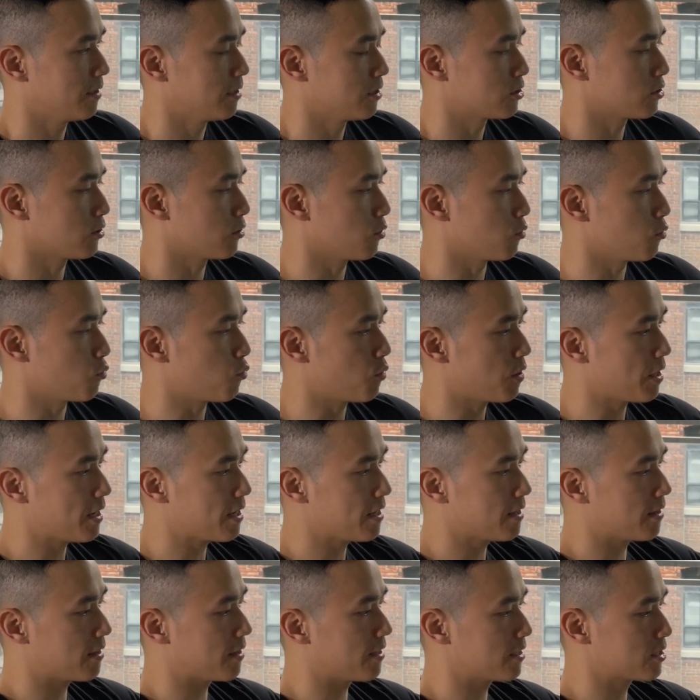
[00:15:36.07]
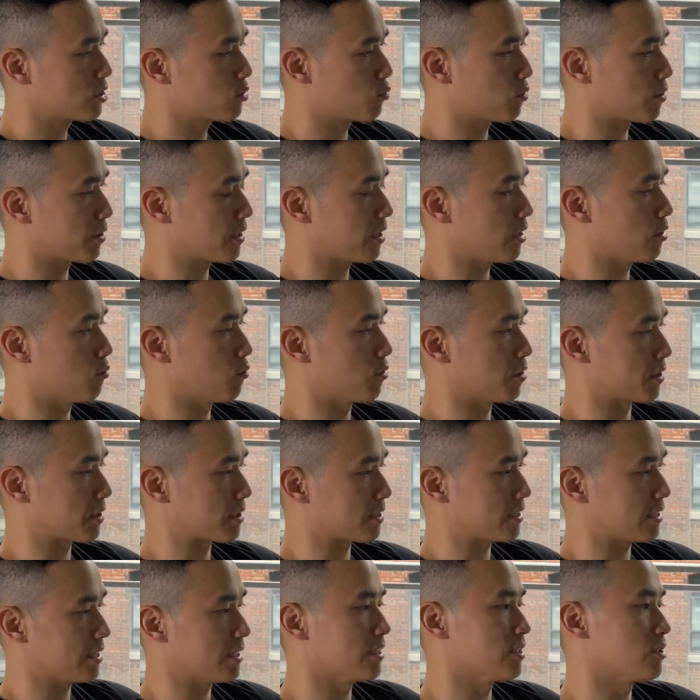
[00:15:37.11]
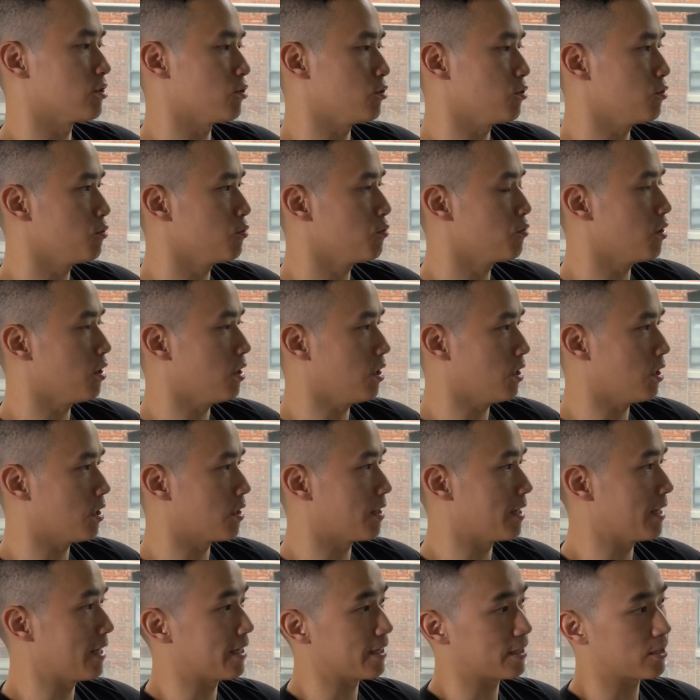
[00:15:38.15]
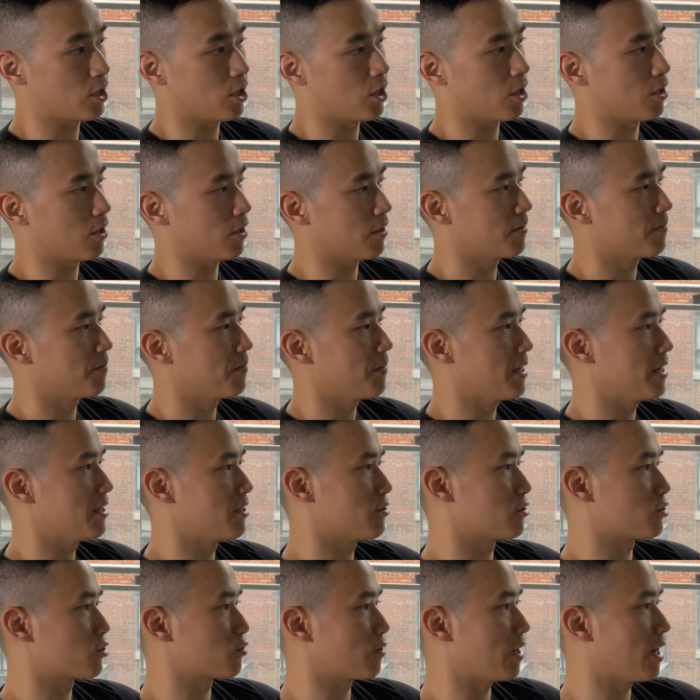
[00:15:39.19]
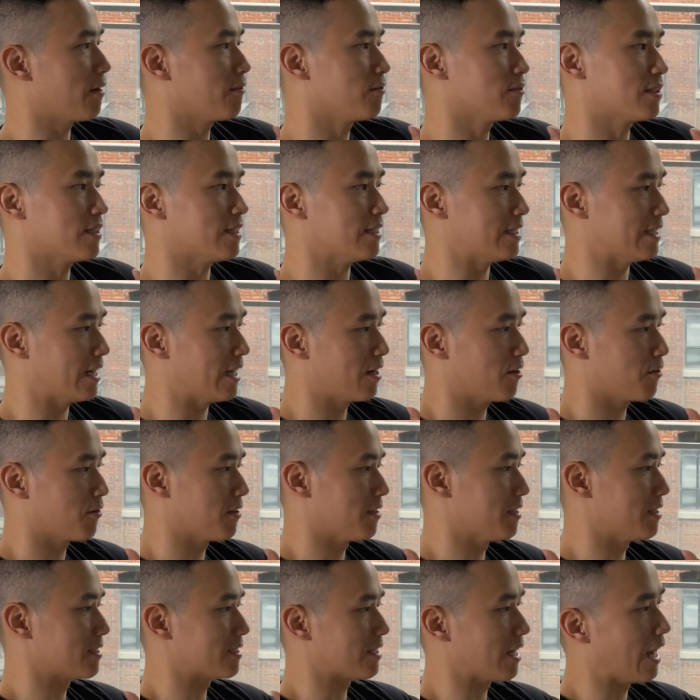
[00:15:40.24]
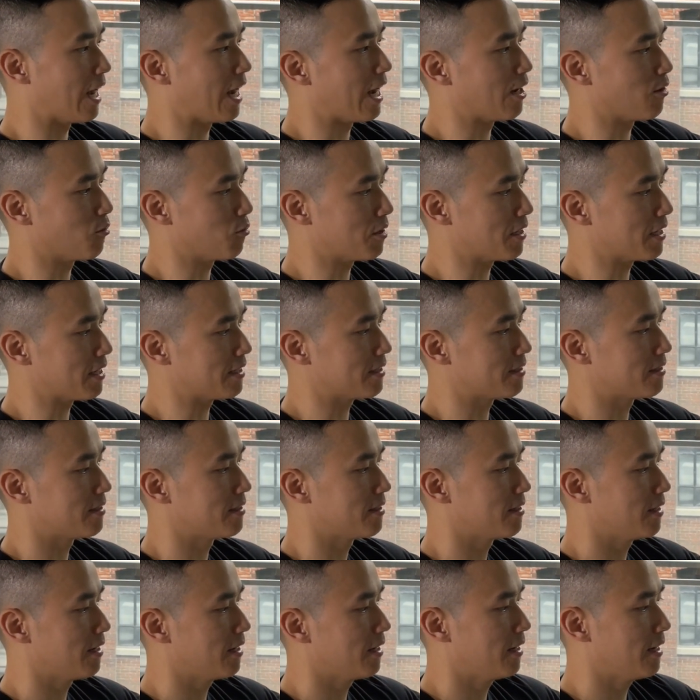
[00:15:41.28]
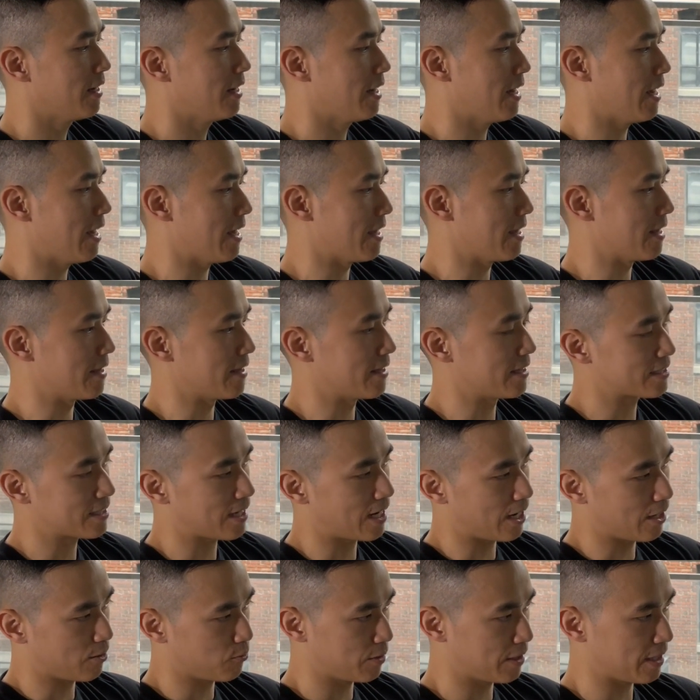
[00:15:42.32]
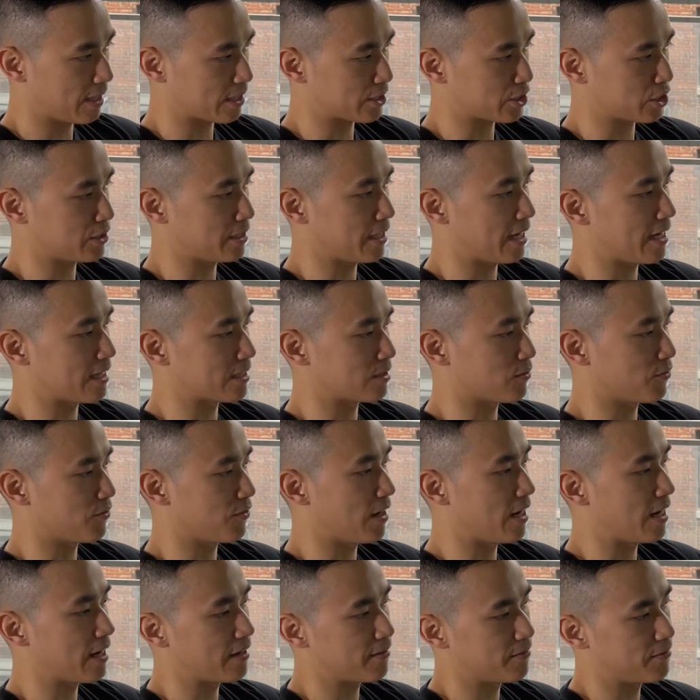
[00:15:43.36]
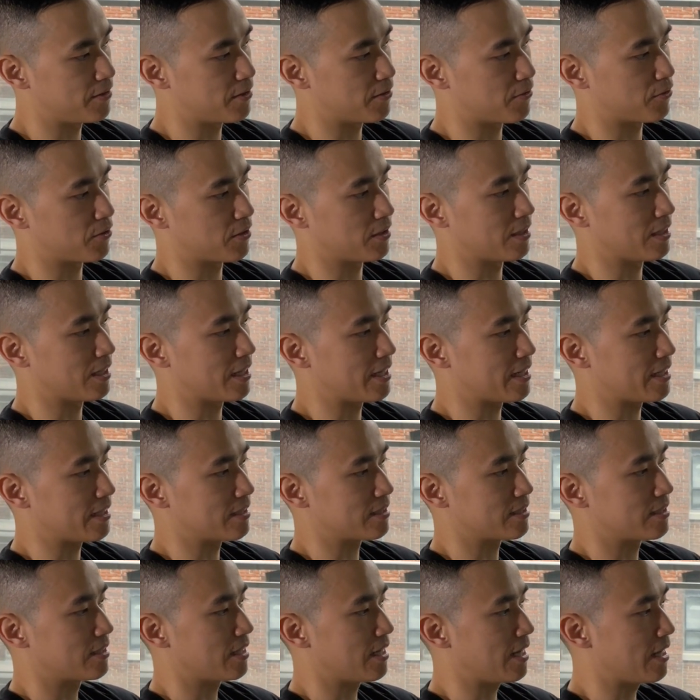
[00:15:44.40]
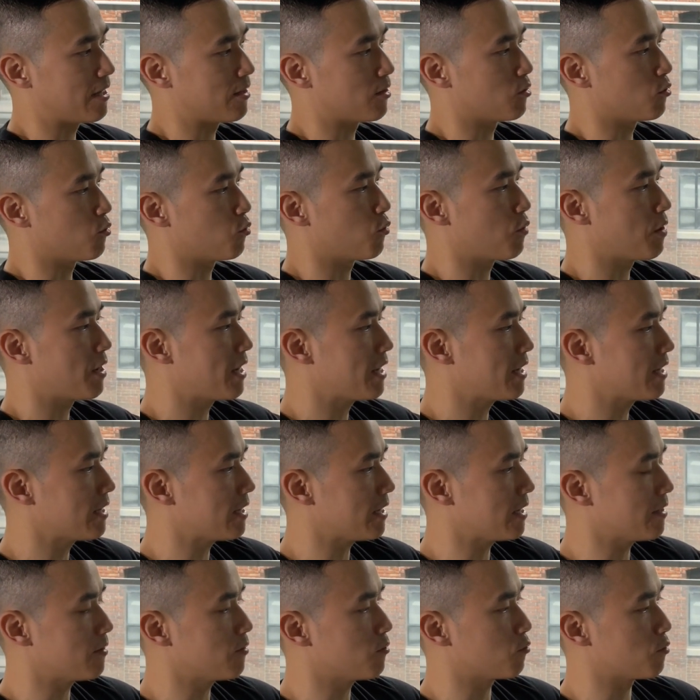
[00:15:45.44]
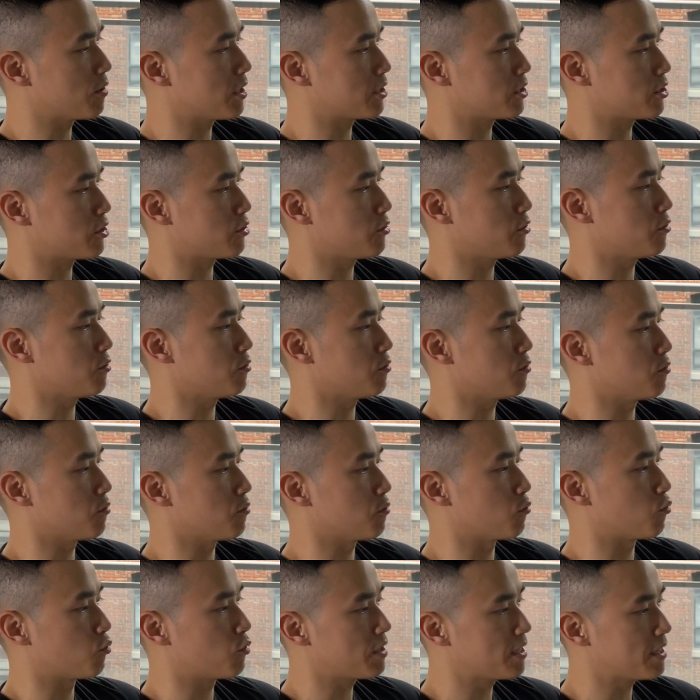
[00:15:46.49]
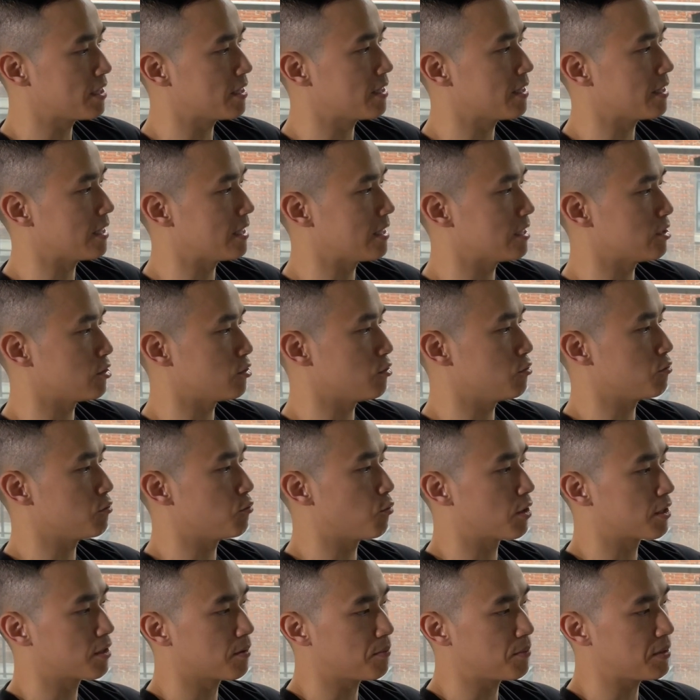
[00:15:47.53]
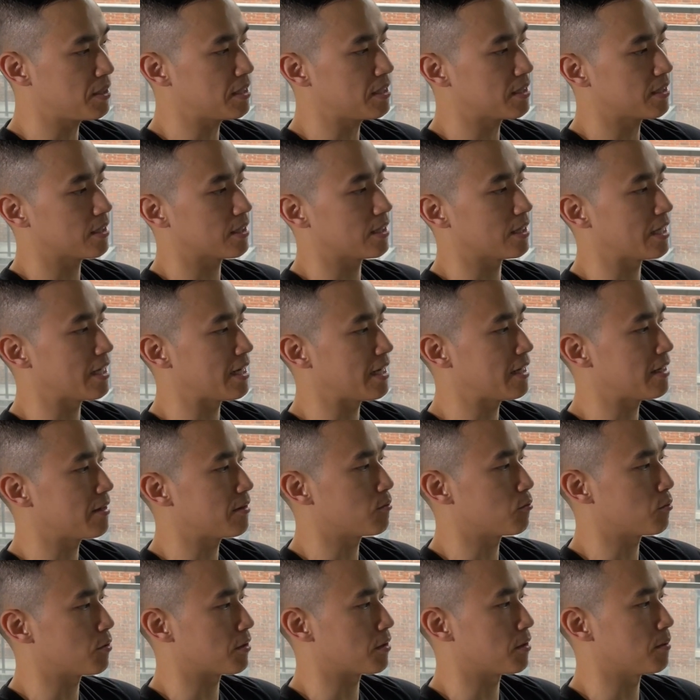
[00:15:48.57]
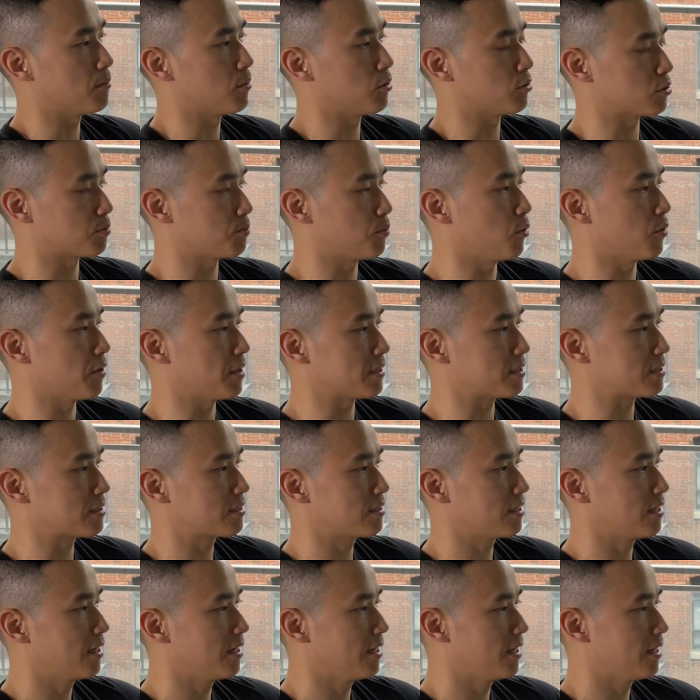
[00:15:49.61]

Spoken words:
So the way this workout works is you are a car, and you're traveling down this highway. And this highway actually has 5 different lanes. And the way in which you win is you want to be in the lane with the most points.